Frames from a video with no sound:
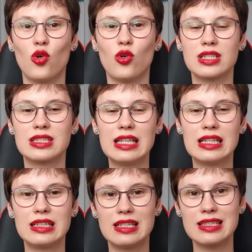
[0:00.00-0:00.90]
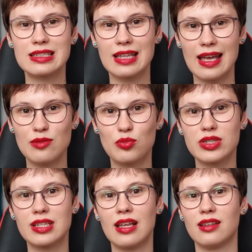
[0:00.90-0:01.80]
or as little as
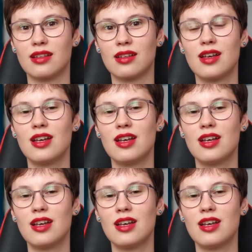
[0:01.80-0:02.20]
10%.